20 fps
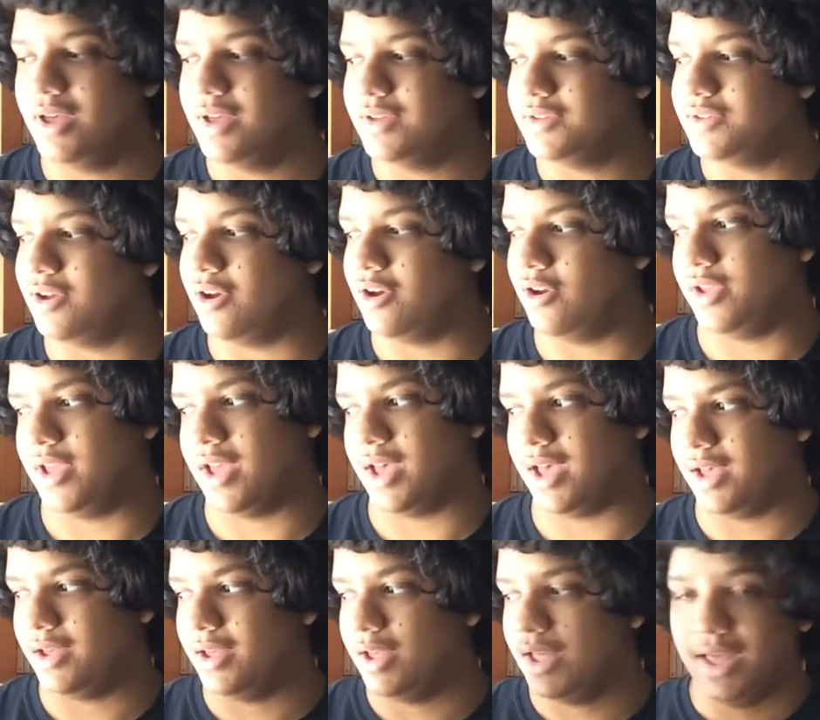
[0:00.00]
So
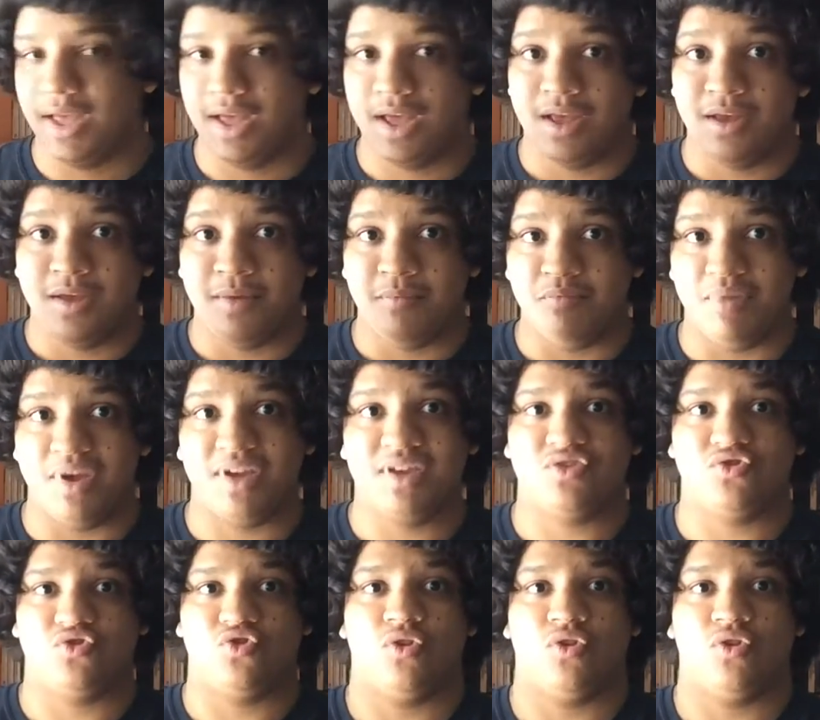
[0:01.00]
yeah, biggest